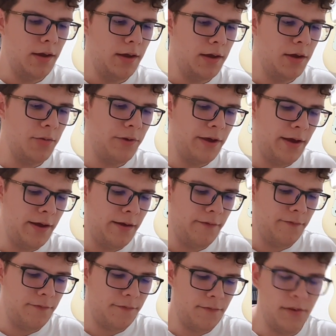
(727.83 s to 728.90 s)
Here we
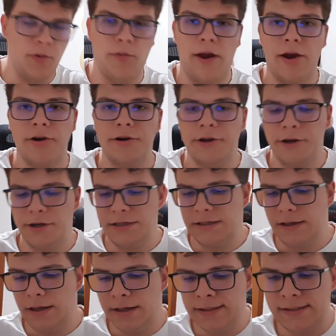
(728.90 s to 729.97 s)
have the record in
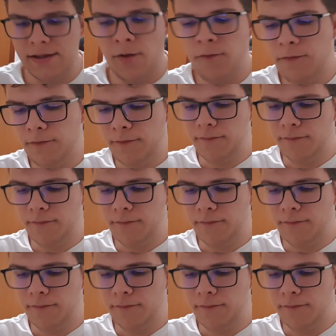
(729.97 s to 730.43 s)
itself.